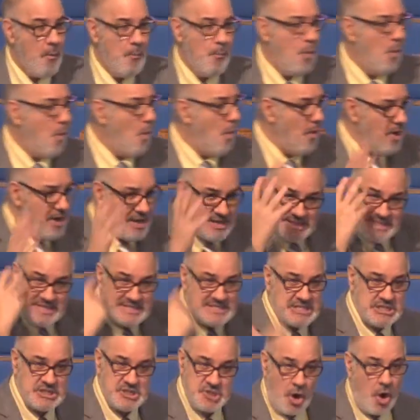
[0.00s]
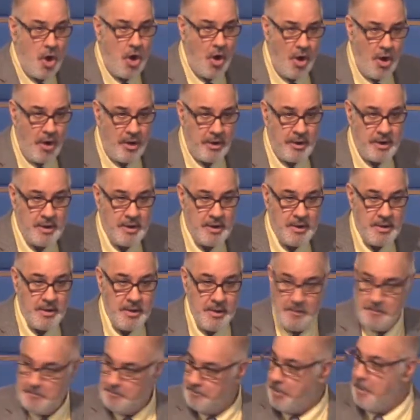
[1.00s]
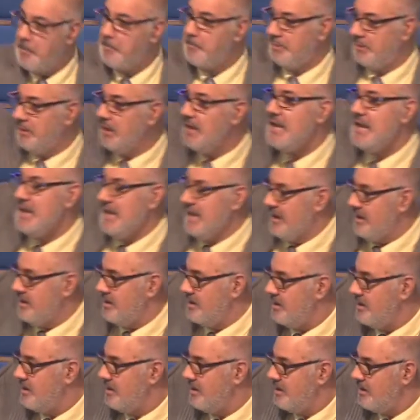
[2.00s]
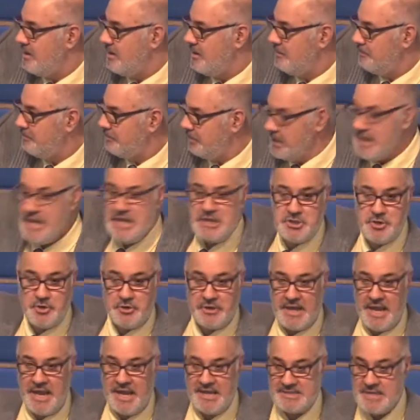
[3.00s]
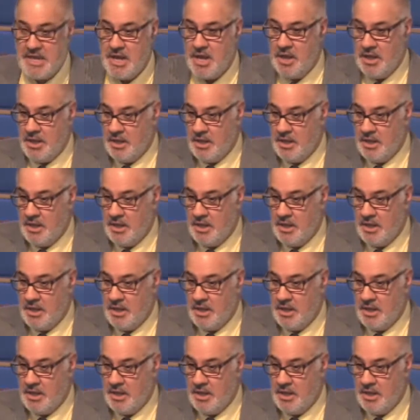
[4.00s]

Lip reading: Boy, this is hard. But plead. Plead your case.